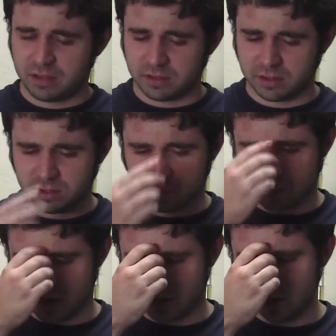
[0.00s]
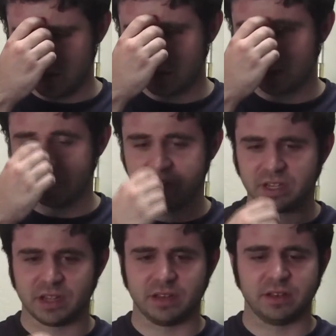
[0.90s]
Oh man, you could have
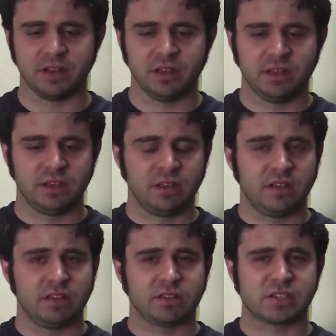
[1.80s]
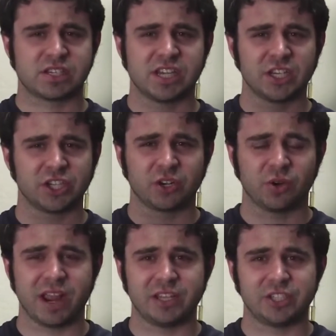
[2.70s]
done such a
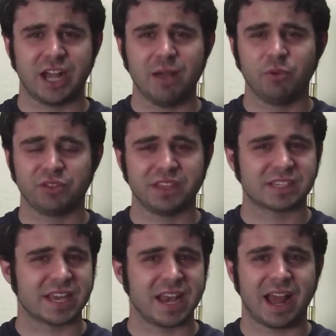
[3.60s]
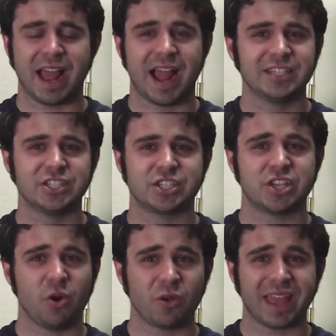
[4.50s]
great job with this, and I just
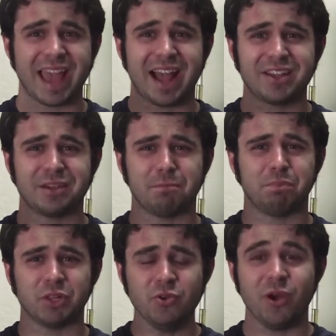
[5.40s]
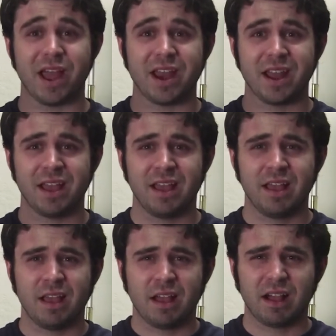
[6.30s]
don't get how you blew it.
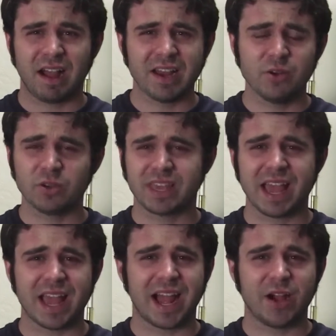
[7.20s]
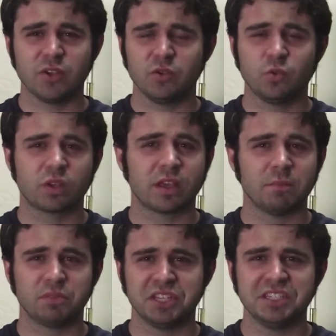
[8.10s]
I don't get how you
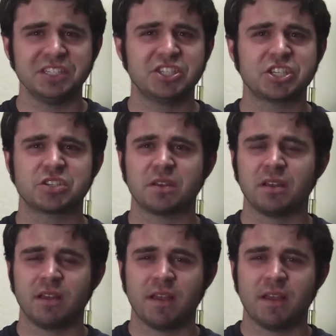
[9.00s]
completely just